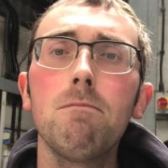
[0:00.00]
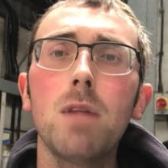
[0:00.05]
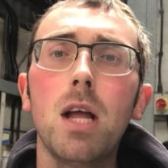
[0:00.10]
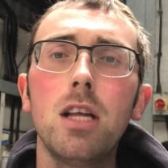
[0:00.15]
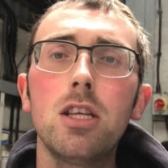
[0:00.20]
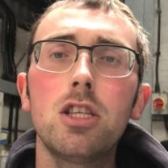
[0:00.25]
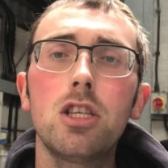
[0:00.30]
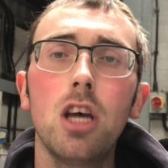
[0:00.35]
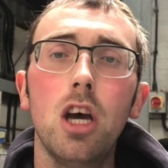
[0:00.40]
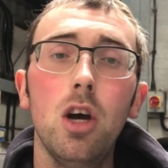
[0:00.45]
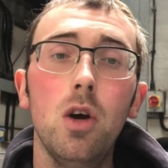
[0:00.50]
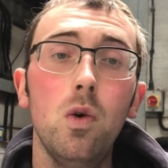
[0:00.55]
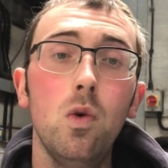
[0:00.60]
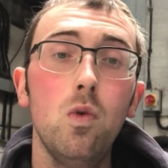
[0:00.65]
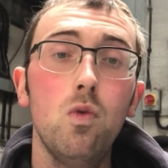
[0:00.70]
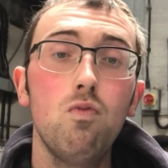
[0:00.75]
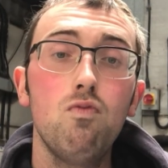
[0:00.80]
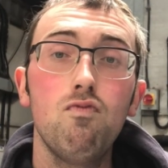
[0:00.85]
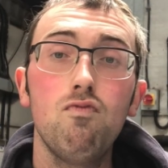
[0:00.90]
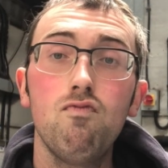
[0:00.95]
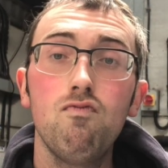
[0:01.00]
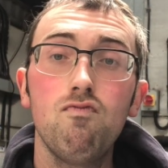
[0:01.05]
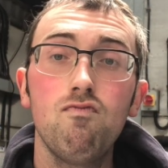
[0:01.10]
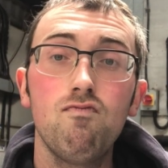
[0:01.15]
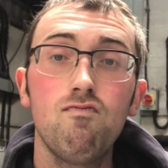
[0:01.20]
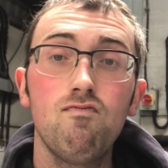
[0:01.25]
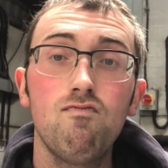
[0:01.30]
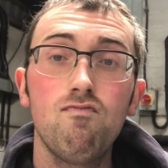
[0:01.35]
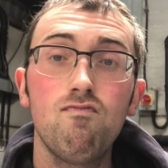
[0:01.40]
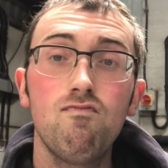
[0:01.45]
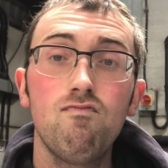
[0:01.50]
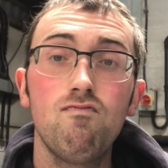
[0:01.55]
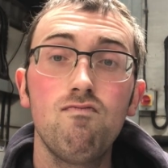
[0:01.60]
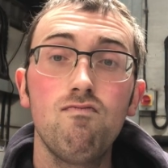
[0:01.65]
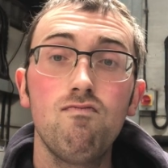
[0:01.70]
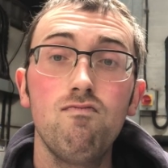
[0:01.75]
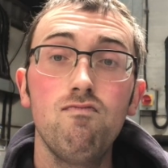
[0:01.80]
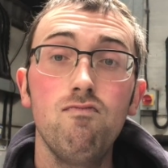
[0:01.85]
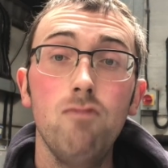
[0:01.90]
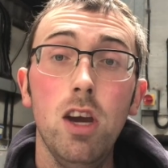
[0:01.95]
So,
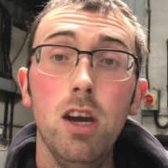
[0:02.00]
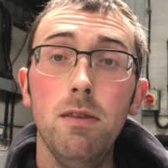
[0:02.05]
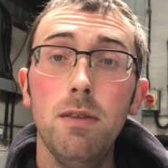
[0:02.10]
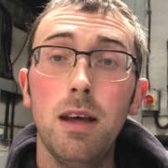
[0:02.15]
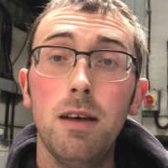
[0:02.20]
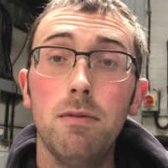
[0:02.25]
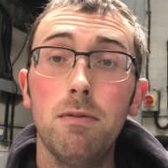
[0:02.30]
yeah,